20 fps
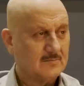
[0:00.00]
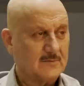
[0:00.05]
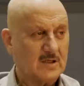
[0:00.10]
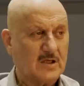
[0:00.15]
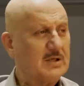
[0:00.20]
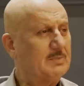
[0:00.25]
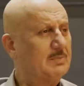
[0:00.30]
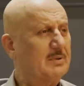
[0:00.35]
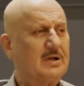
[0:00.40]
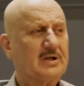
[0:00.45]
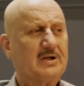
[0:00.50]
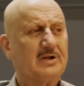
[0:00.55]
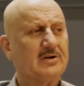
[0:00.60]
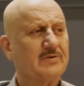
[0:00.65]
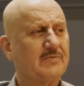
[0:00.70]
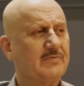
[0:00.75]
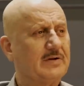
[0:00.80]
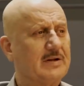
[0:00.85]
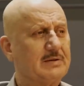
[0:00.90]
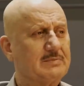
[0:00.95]
Any
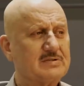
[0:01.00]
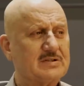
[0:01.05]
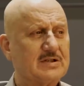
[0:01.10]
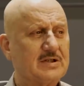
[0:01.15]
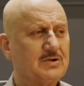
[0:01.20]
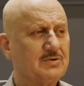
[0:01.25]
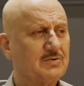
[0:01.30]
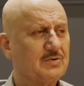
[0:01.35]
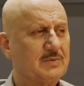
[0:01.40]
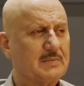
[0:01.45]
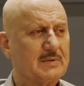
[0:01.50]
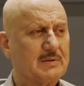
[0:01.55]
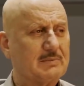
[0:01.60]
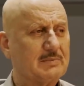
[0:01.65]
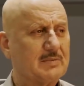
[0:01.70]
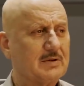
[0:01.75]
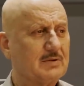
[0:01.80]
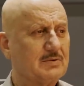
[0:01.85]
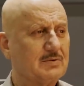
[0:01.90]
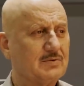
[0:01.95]
particular films that you
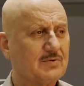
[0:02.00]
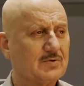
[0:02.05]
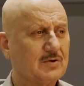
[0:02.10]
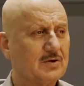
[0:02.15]
remember?